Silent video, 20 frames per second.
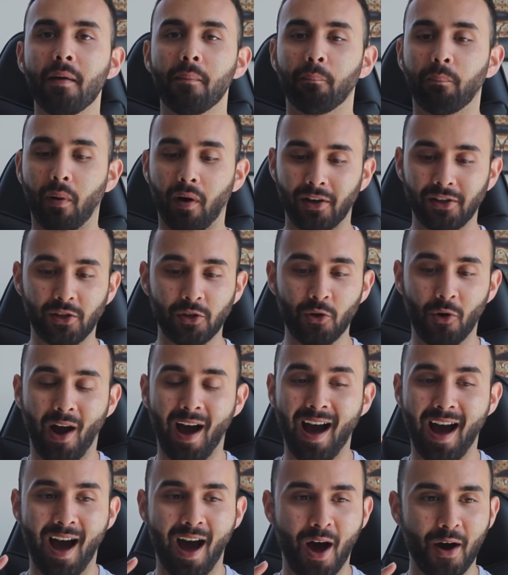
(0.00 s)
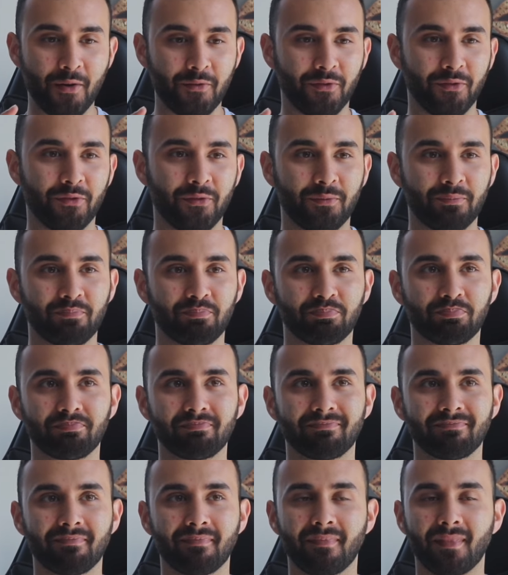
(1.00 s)
But you have
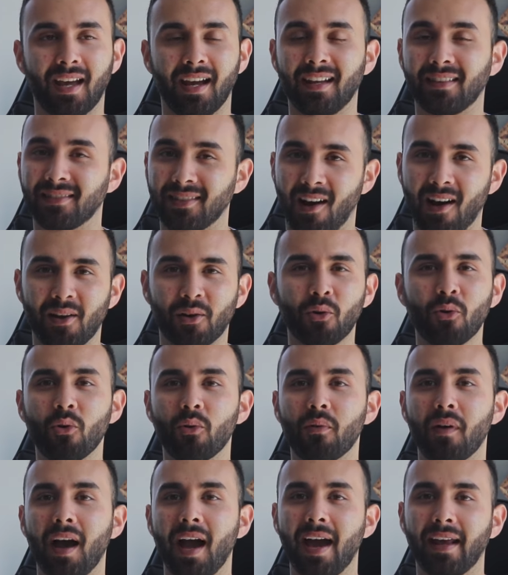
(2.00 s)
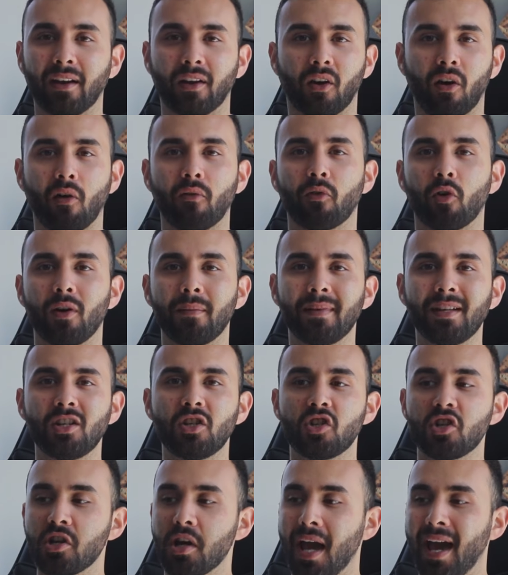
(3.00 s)
a title and a cover
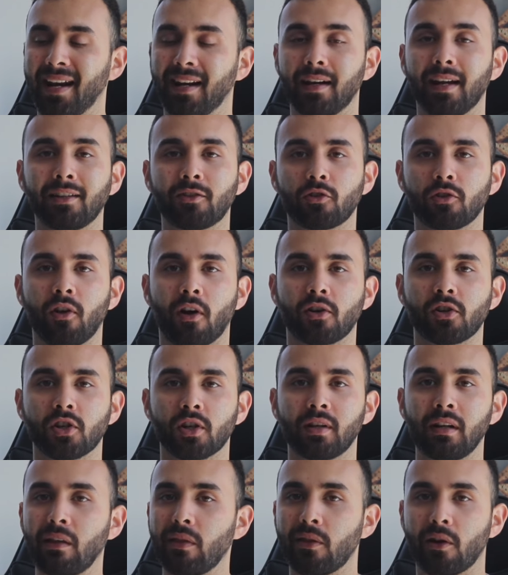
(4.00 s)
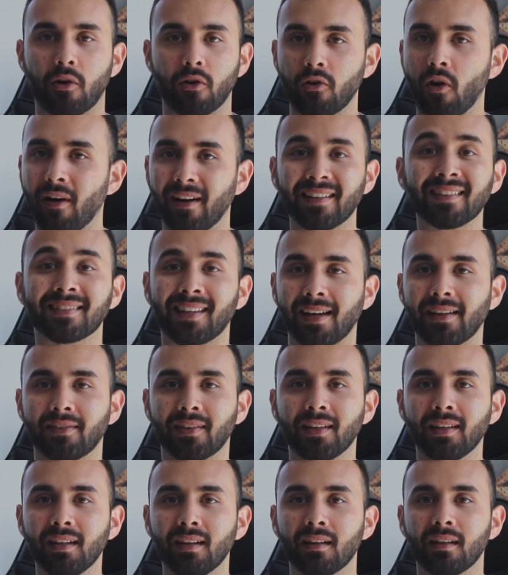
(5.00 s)
image and an introduction that are not
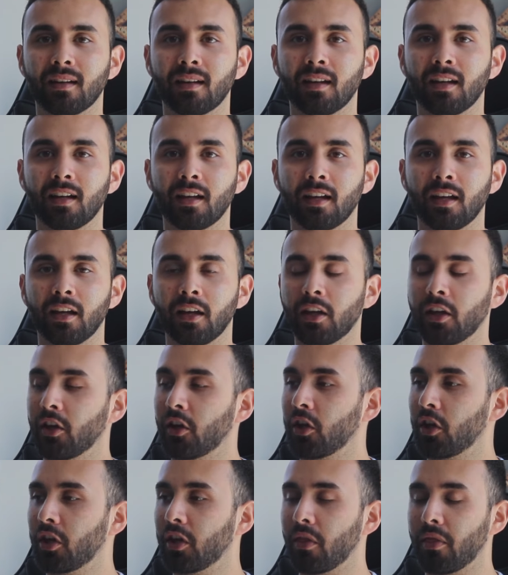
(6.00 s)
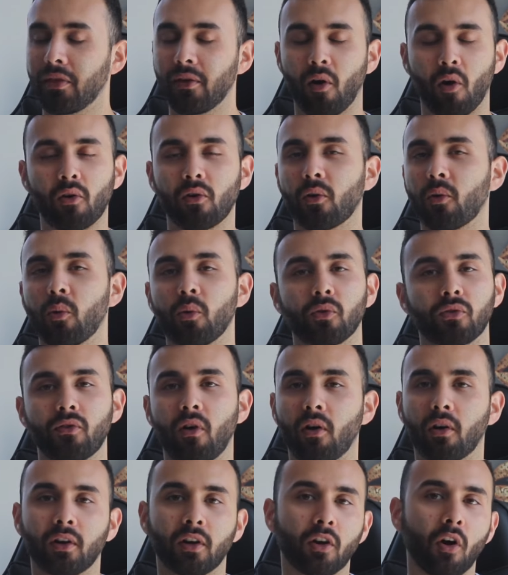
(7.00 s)
enticing, the article is
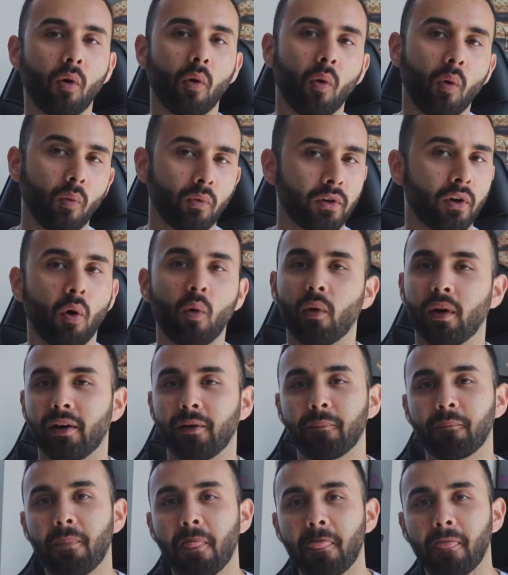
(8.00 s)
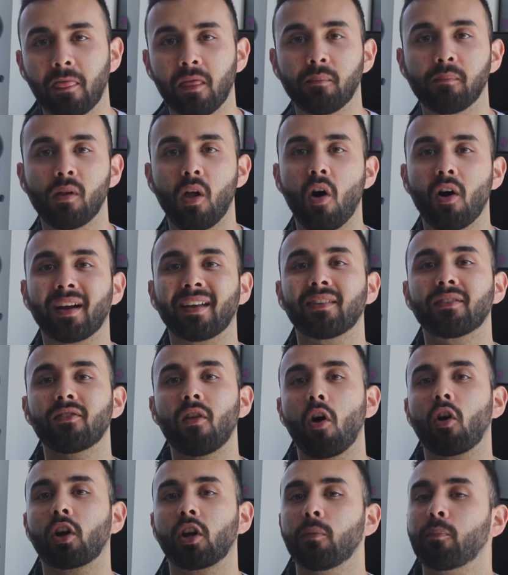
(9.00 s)
not going to go nowhere the blog is
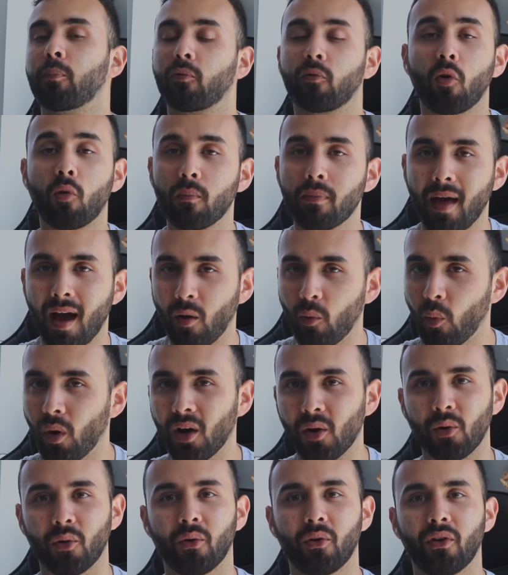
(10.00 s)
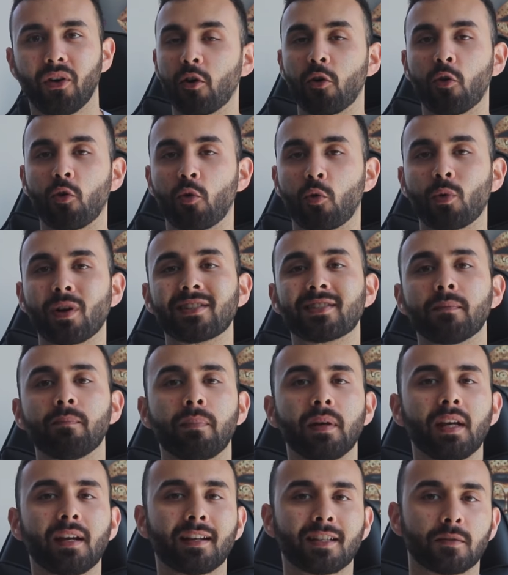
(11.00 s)
not going to perform that well. Reason
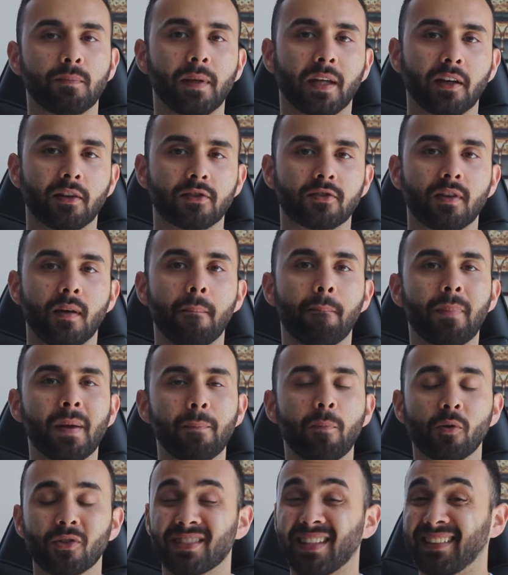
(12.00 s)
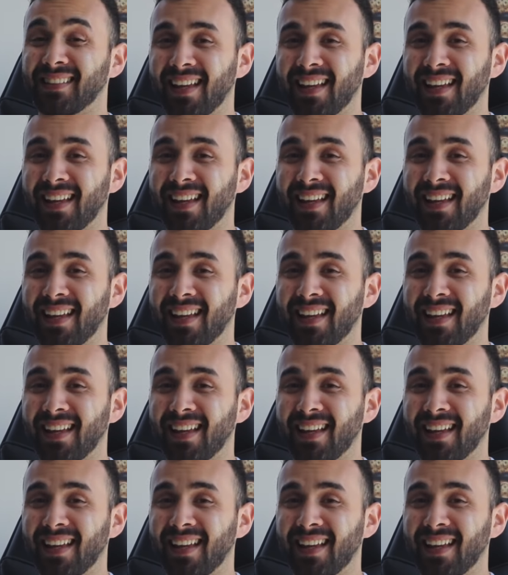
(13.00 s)
being is because people's